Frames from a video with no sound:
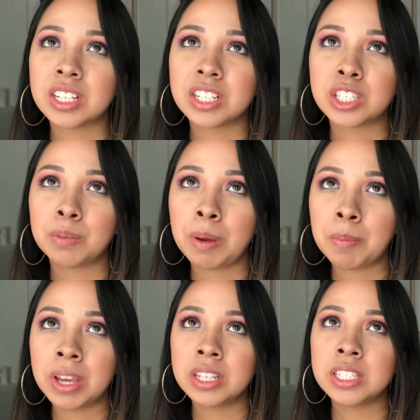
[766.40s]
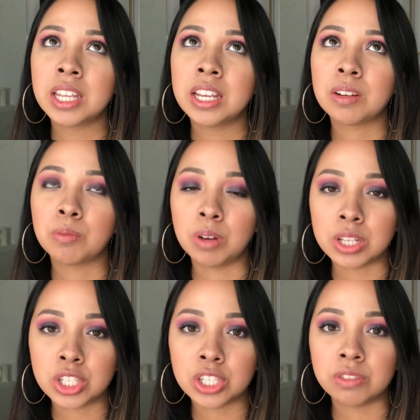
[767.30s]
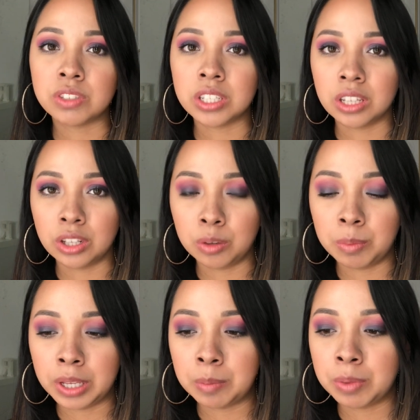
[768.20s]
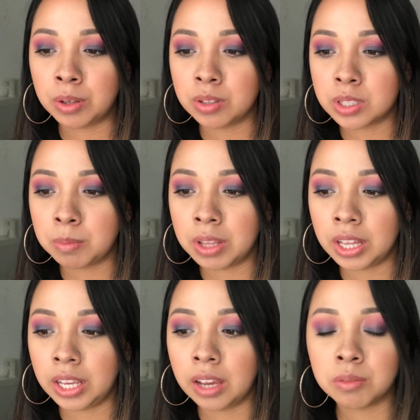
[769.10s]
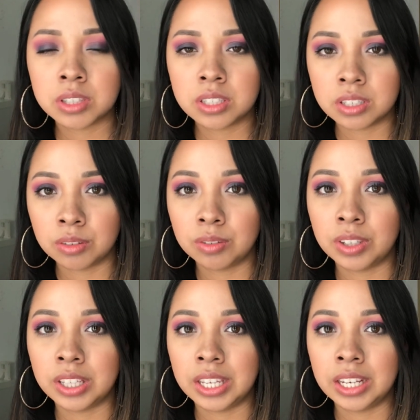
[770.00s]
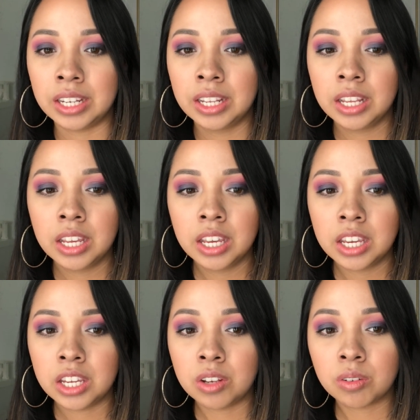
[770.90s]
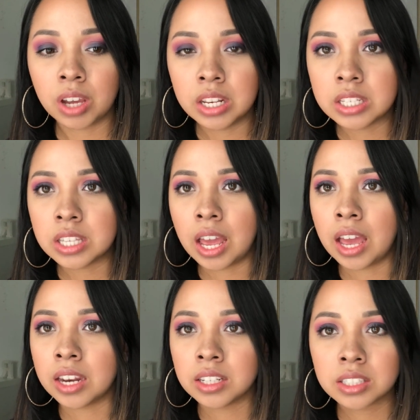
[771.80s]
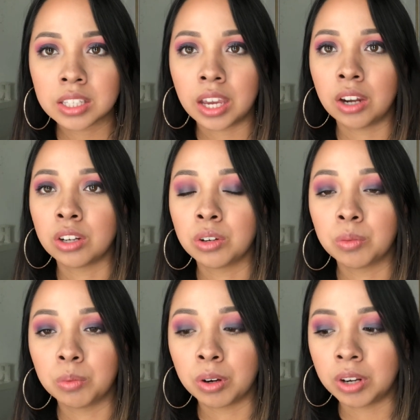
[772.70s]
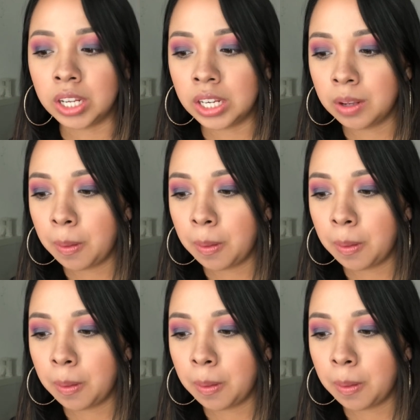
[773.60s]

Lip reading: So my mindset was shifting a little bit, but ultimately I was still feeling, kind of sad, scared, worried.